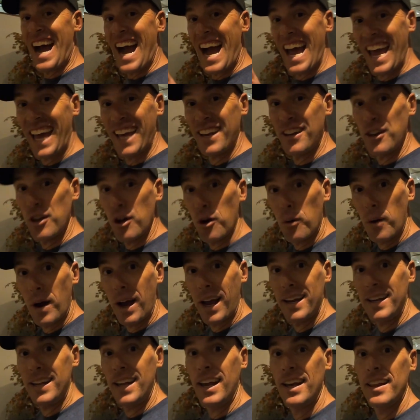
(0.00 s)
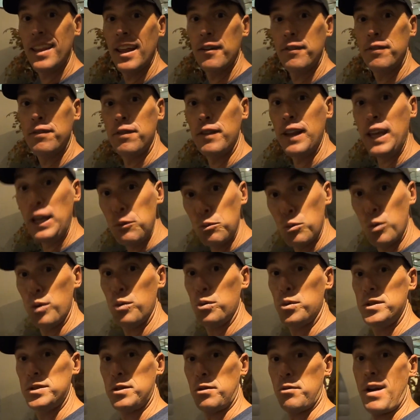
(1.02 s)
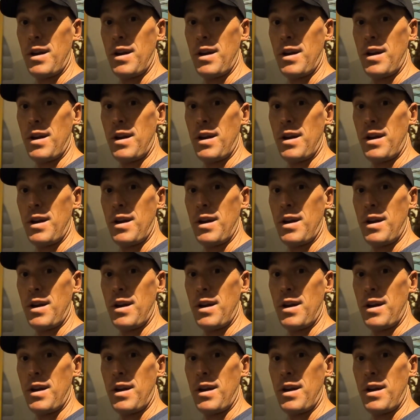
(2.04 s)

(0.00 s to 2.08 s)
I had no idea that Fleetwood was